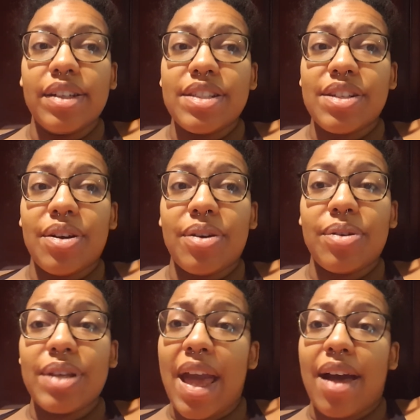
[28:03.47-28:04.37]

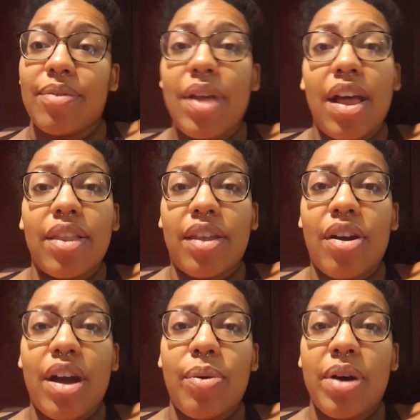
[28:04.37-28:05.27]
so yeah,
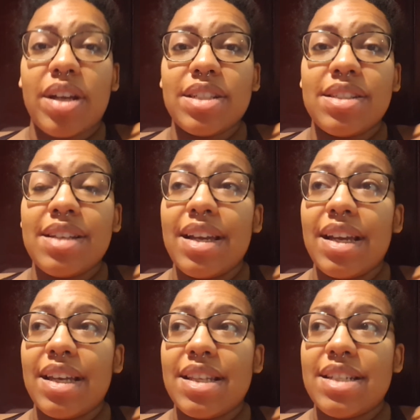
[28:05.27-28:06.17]
there I was
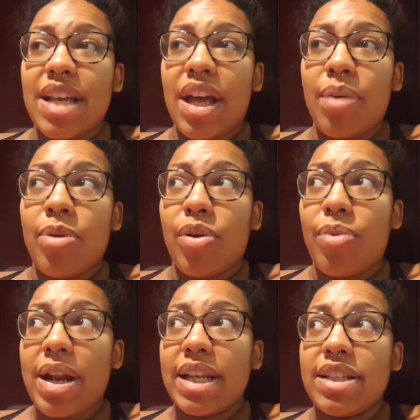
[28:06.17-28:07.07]
in the tub,
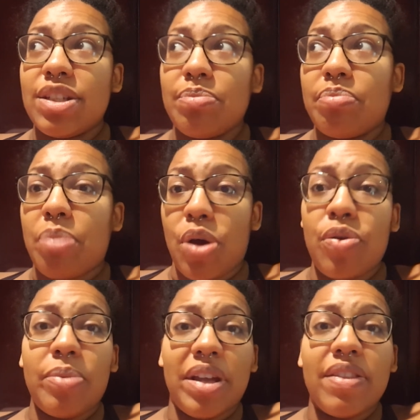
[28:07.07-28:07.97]
ready to
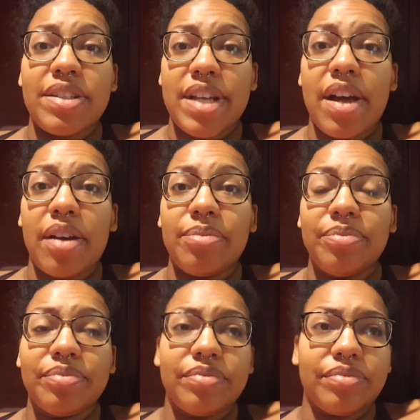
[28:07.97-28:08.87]
poop in the tub
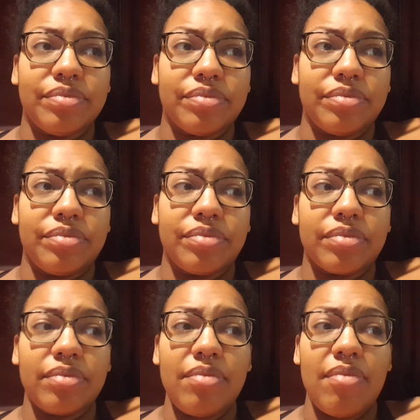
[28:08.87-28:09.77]

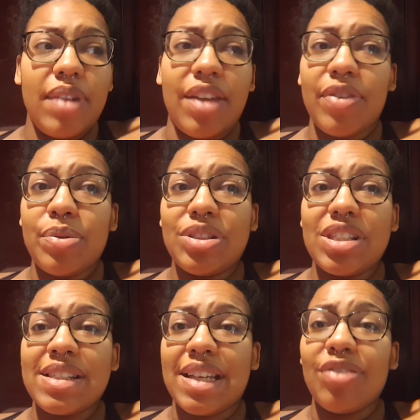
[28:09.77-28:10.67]
if it would
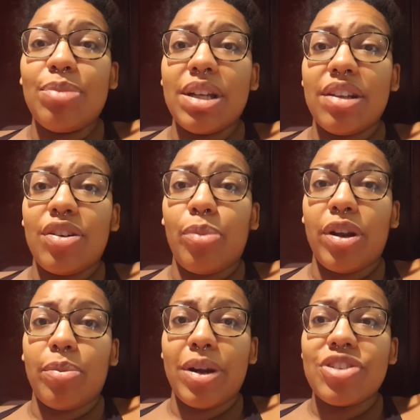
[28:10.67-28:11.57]
just give me a little
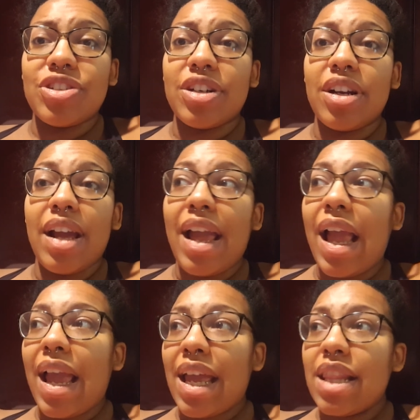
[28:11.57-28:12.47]
bit of pressure.
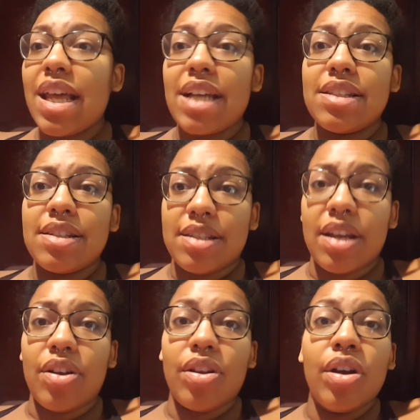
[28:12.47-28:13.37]
And that
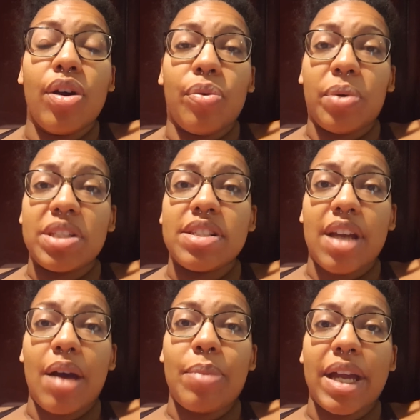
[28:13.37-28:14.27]
still was
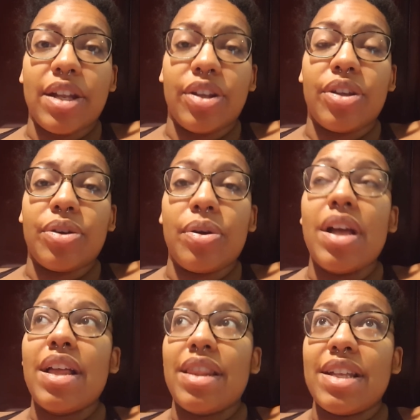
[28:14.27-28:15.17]
not my clue.
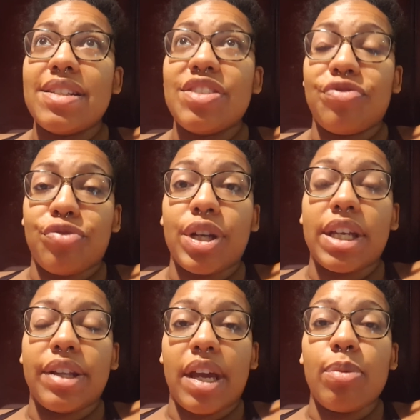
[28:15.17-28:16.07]
This is
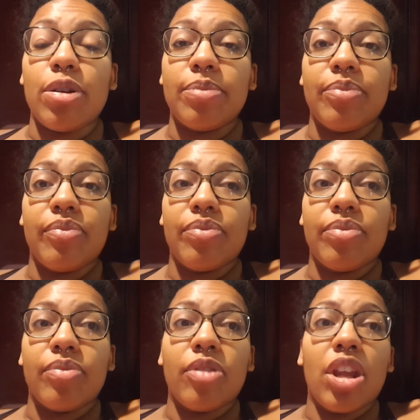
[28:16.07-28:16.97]
freaking labor.
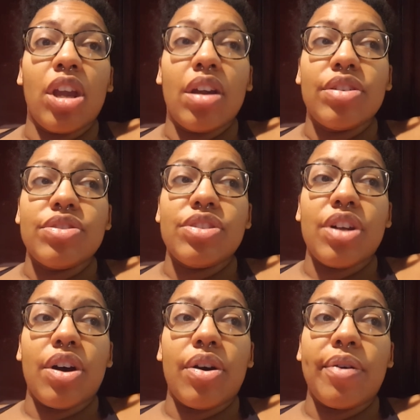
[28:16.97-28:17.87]

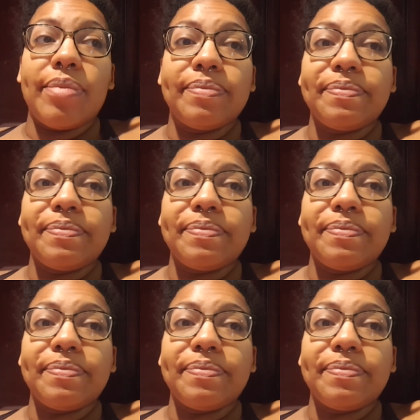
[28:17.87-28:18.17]
So